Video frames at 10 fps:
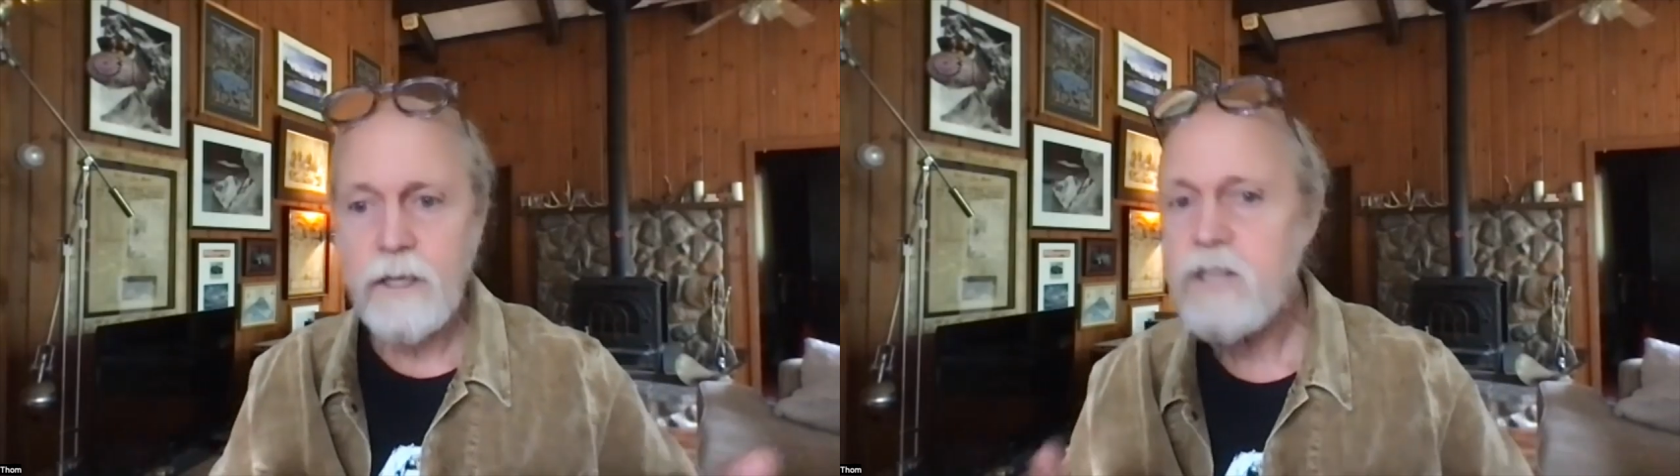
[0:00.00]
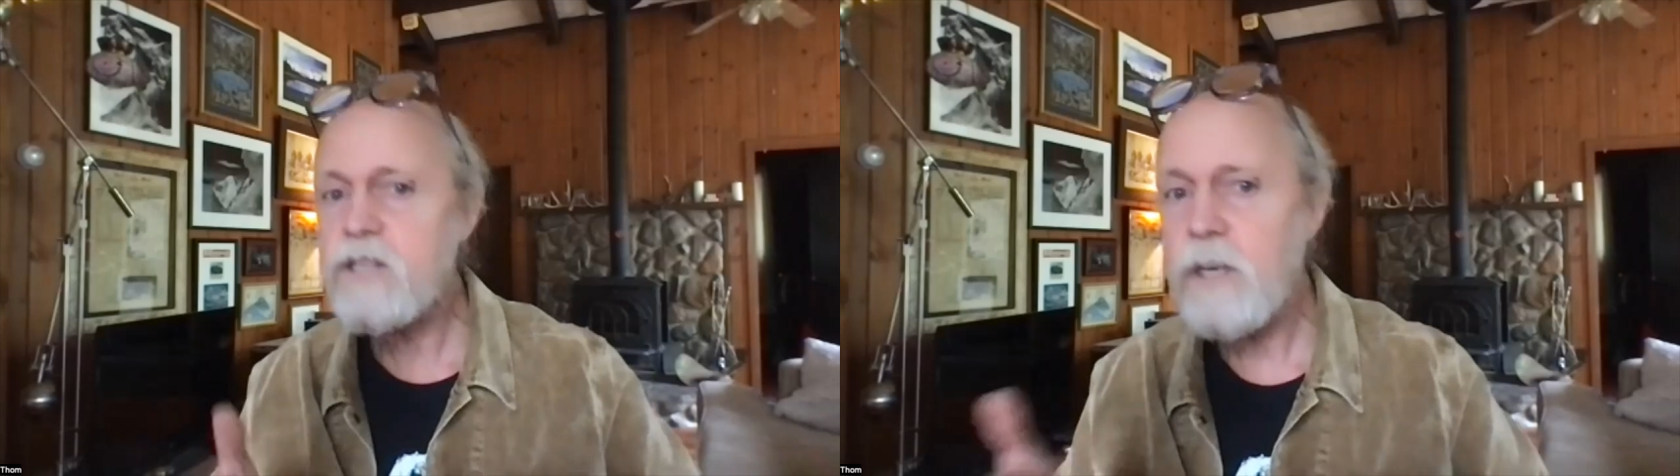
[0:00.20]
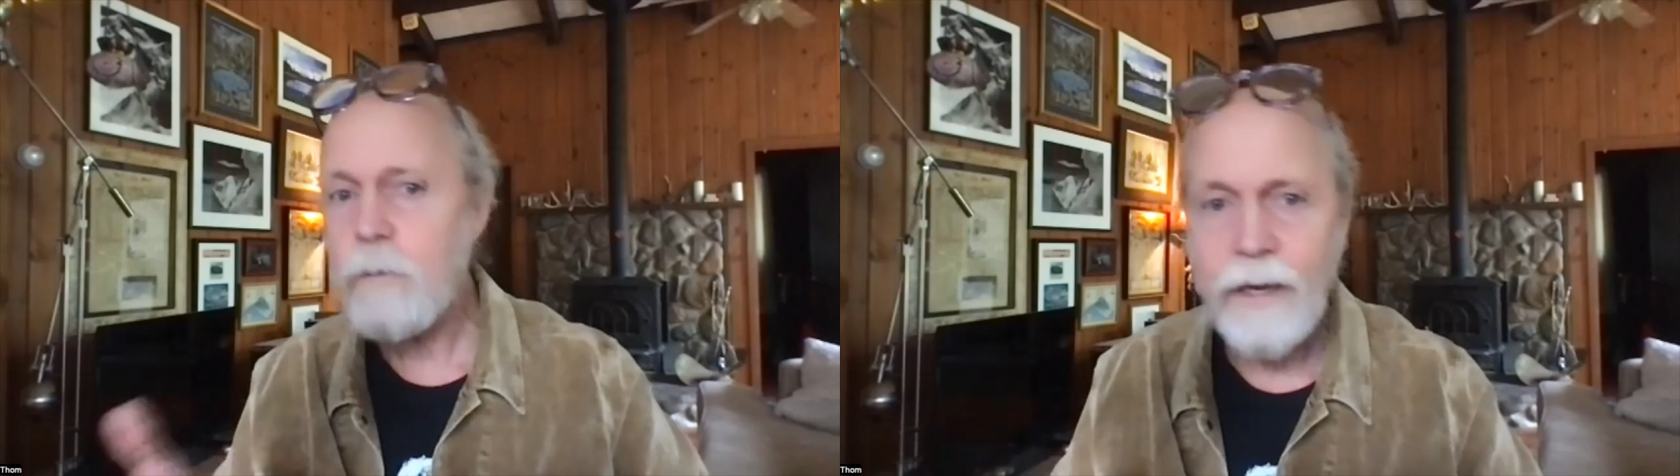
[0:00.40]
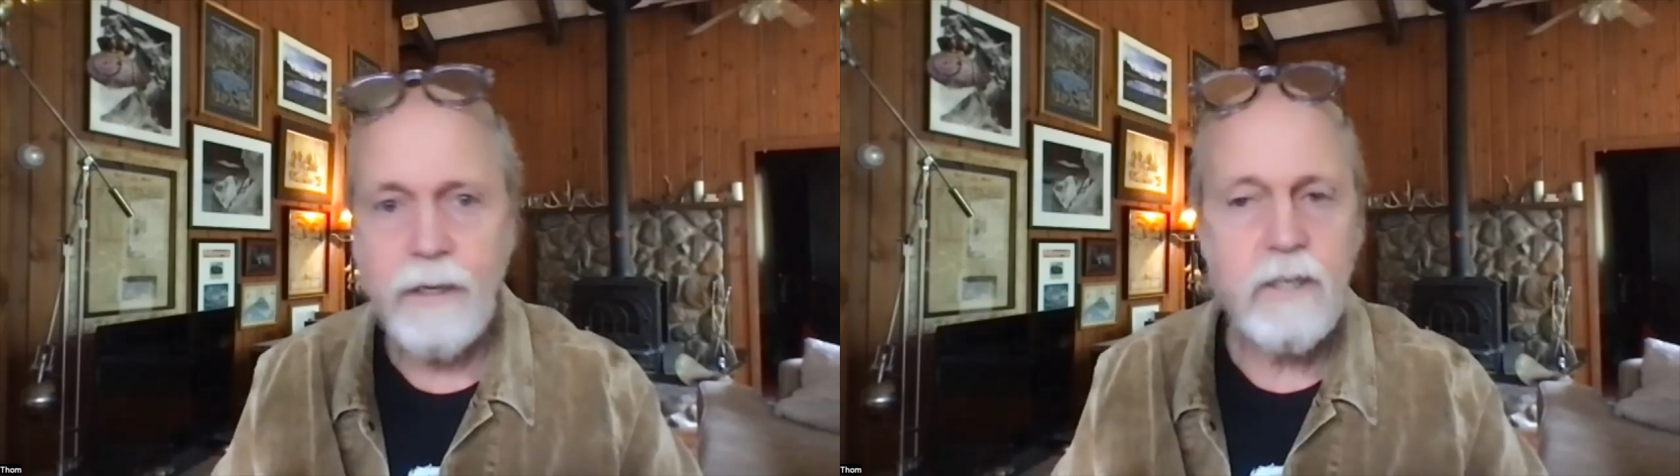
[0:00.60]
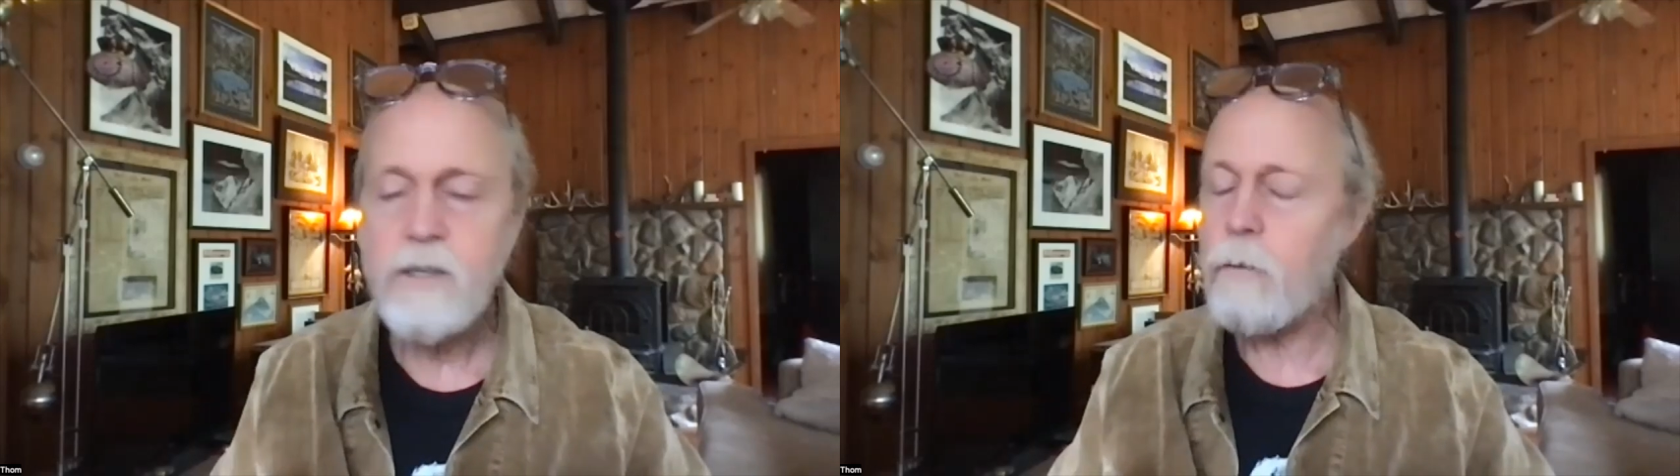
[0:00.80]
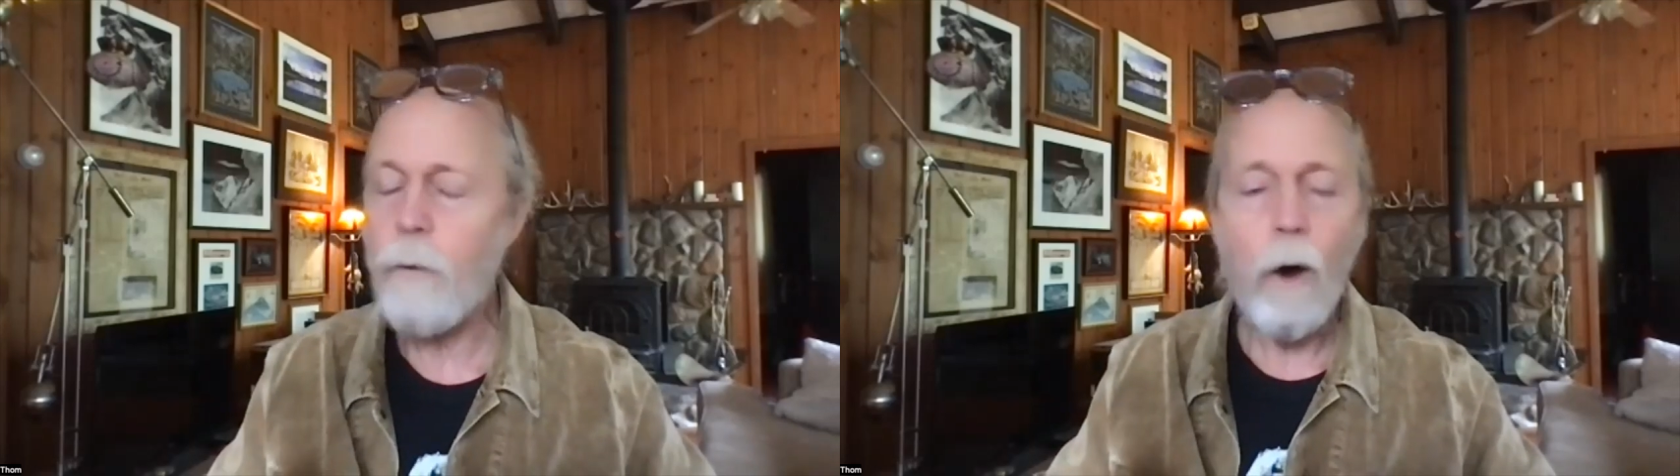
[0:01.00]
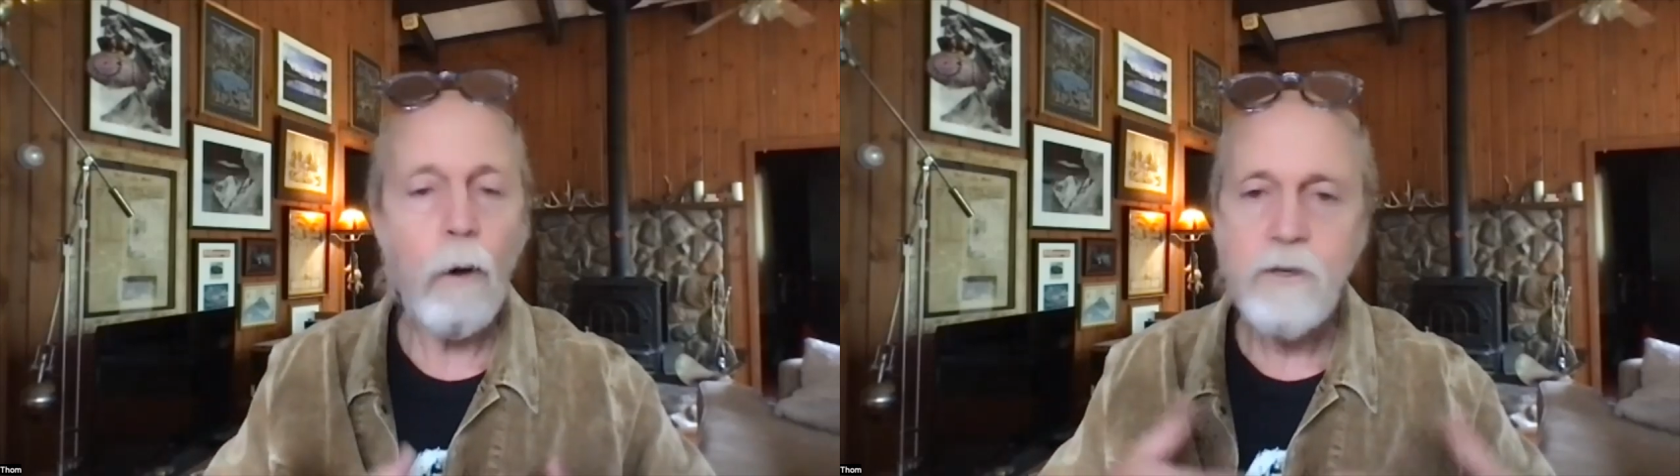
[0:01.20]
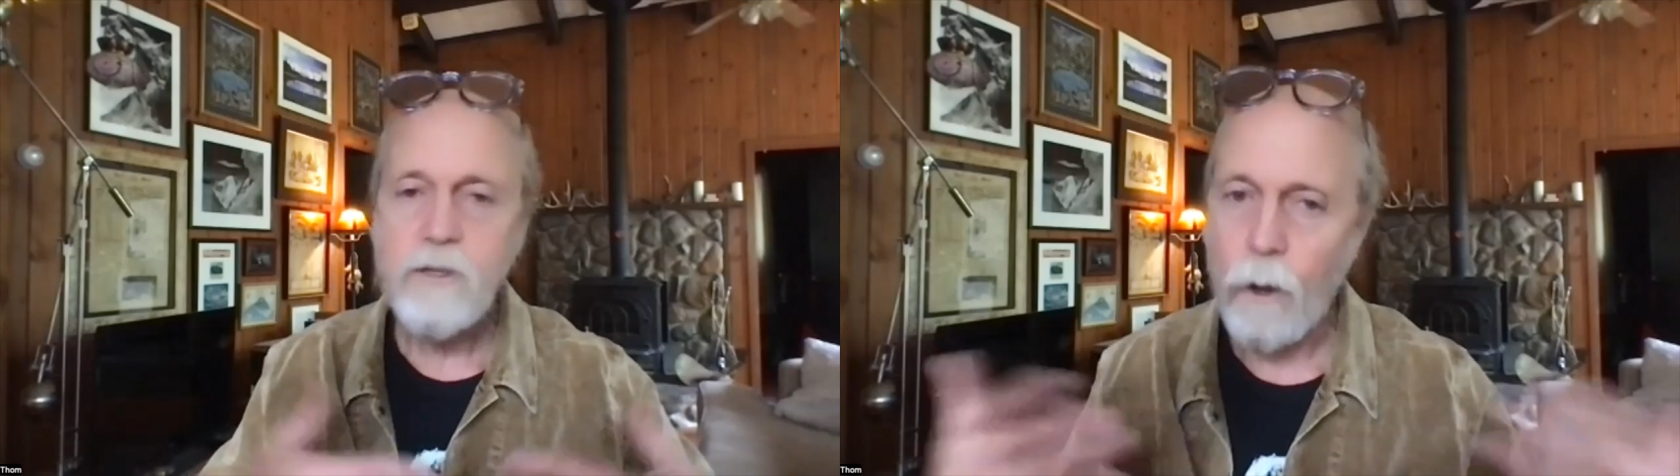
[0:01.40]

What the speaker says: These seem like these could almost